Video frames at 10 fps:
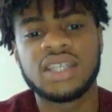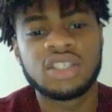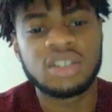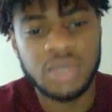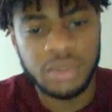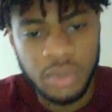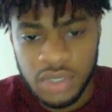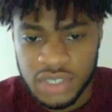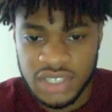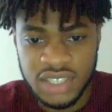Economic
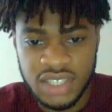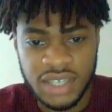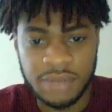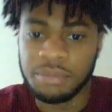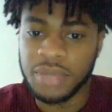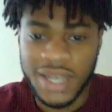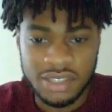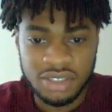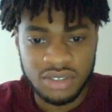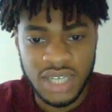policy and
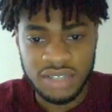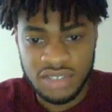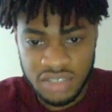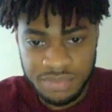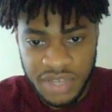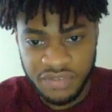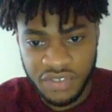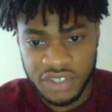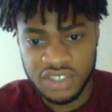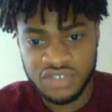plans on how to spend
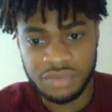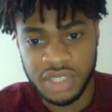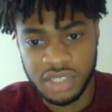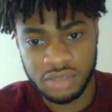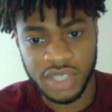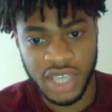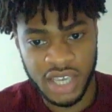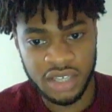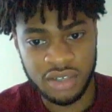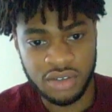funds from economic
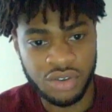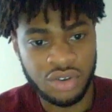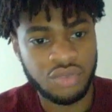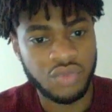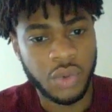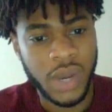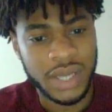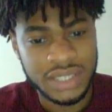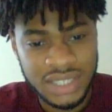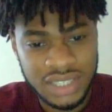aid require
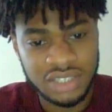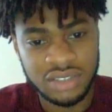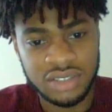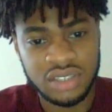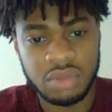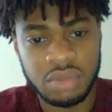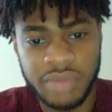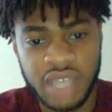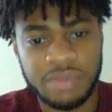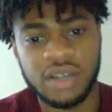decisions to be
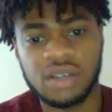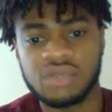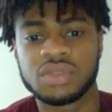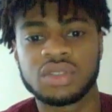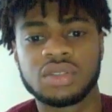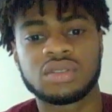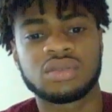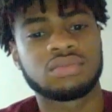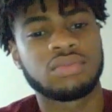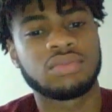made by governments.
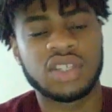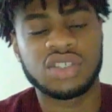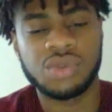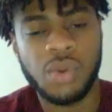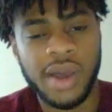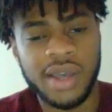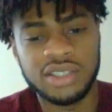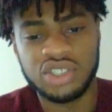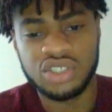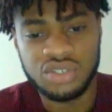This
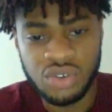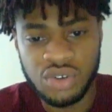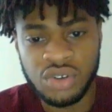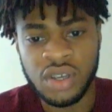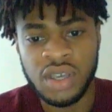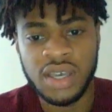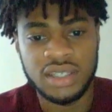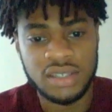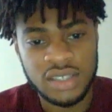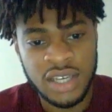requires strong
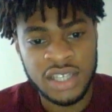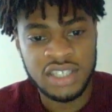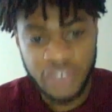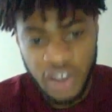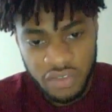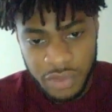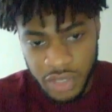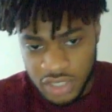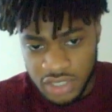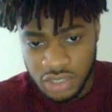and decisive
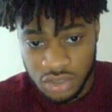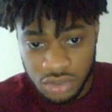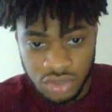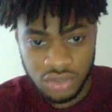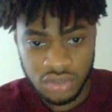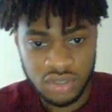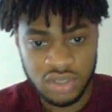government institutions.